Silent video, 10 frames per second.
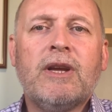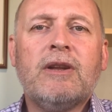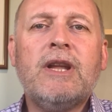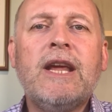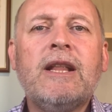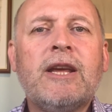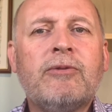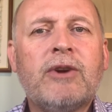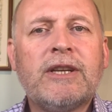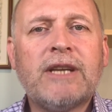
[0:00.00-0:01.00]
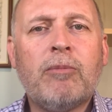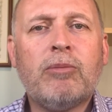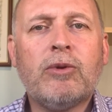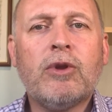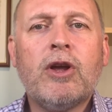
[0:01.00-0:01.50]
Kneeling, for
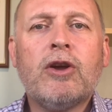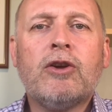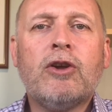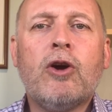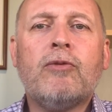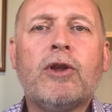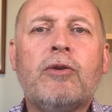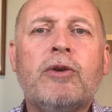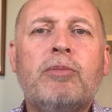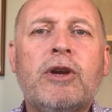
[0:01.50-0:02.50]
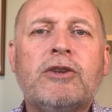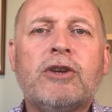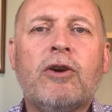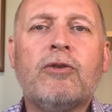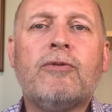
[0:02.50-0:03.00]
example, can overload a
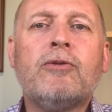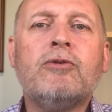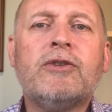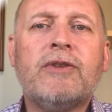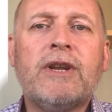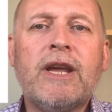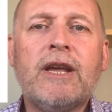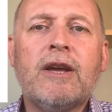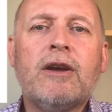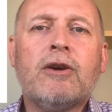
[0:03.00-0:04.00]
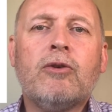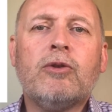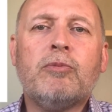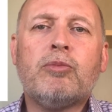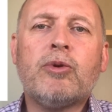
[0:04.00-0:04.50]
bursa on the front of the knee
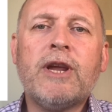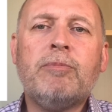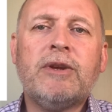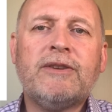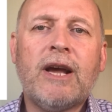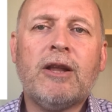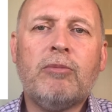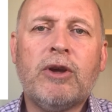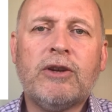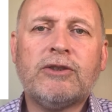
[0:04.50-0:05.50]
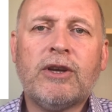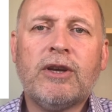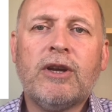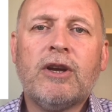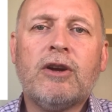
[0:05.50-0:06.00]
called a pre-patellar bursa
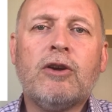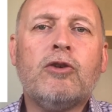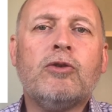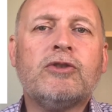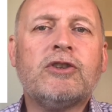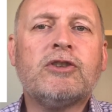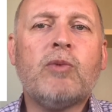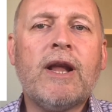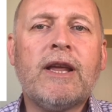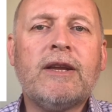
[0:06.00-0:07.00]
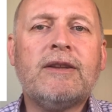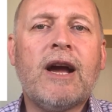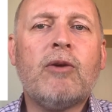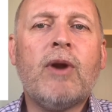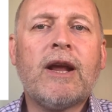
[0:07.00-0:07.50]
and cause a swelling
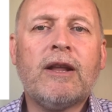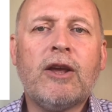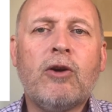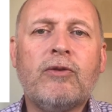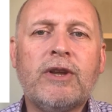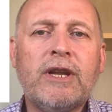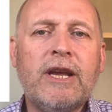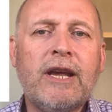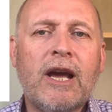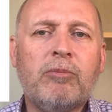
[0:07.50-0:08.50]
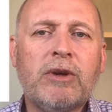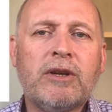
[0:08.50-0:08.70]
directly over the kneecap.